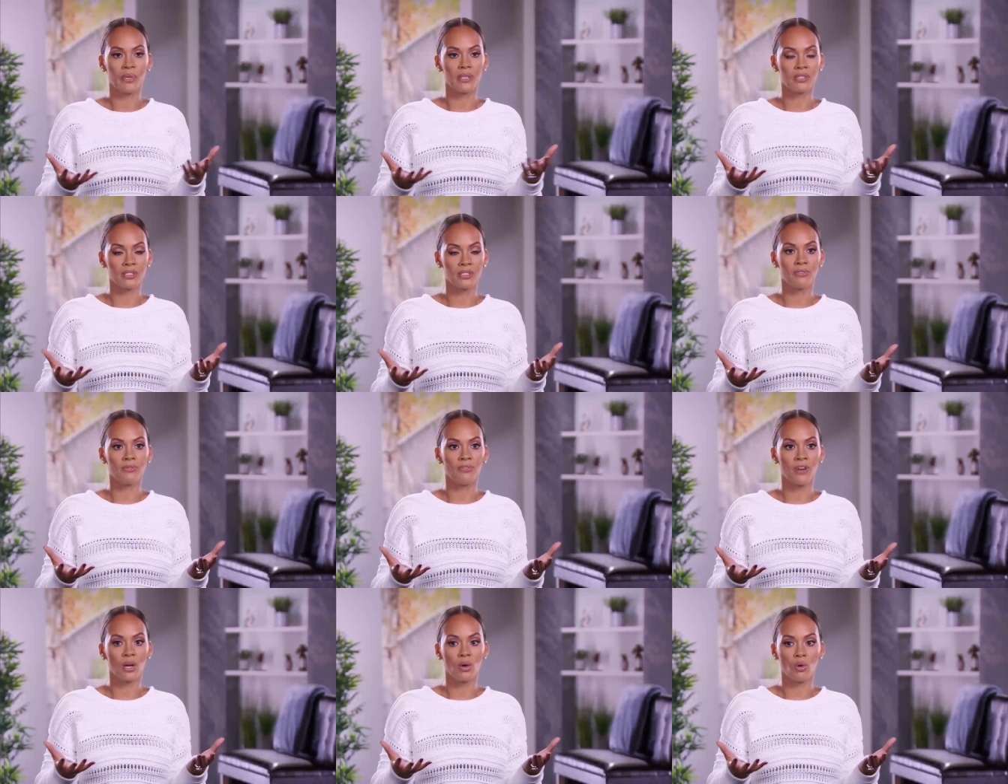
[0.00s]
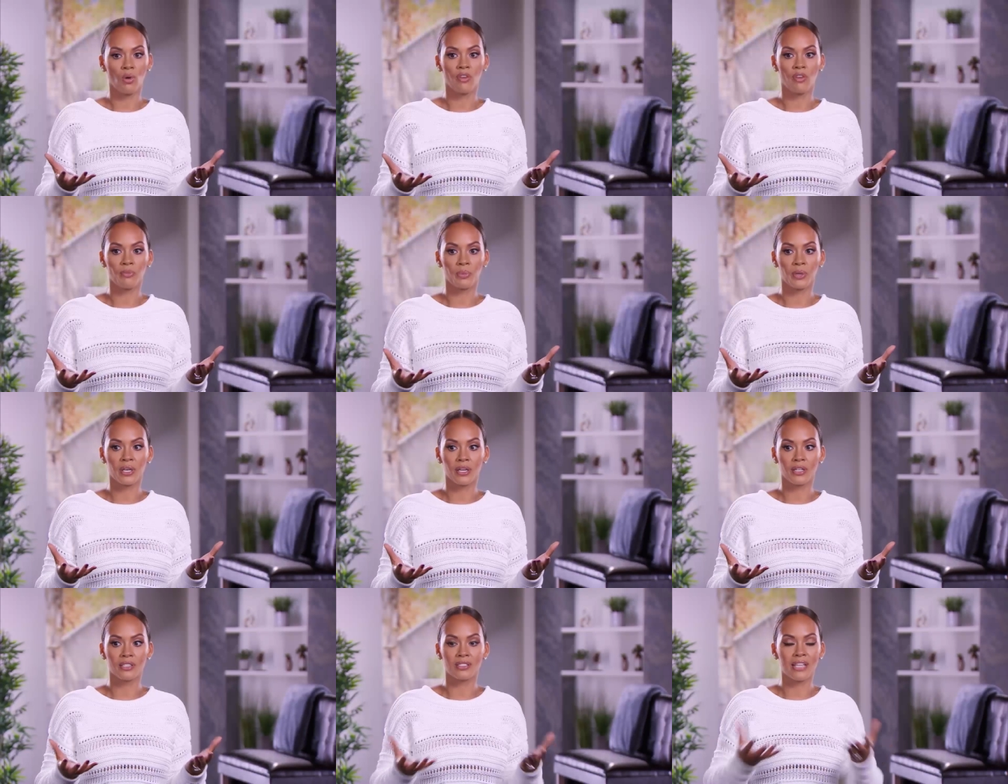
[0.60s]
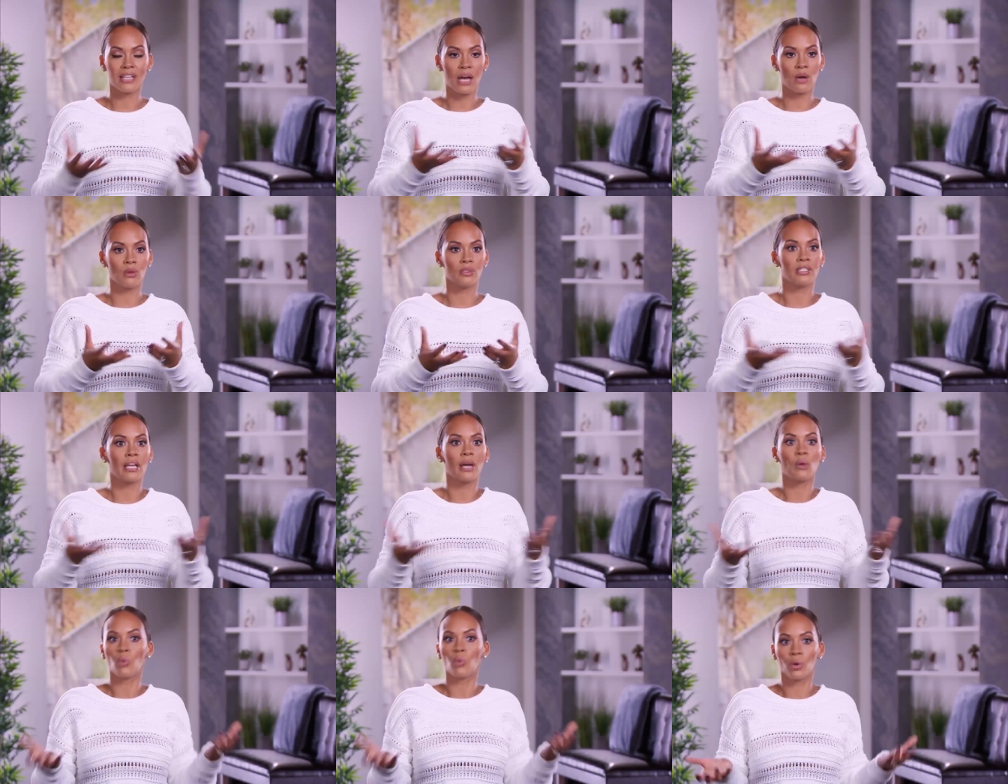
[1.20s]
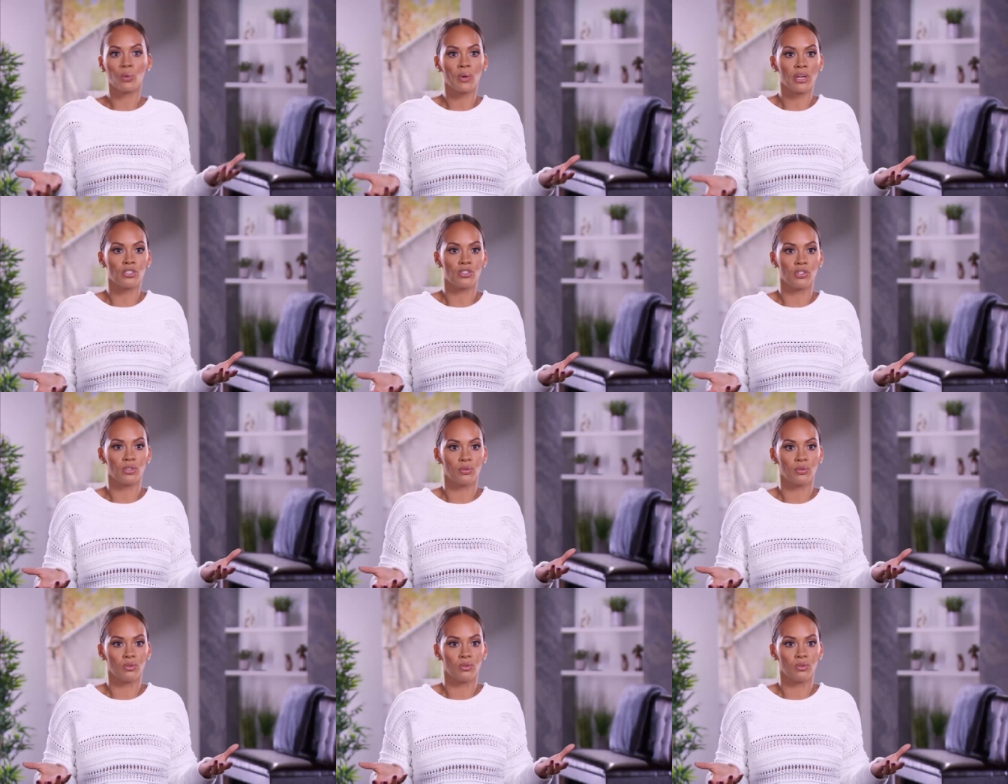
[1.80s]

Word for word: pissed off because now it's like, what do I do?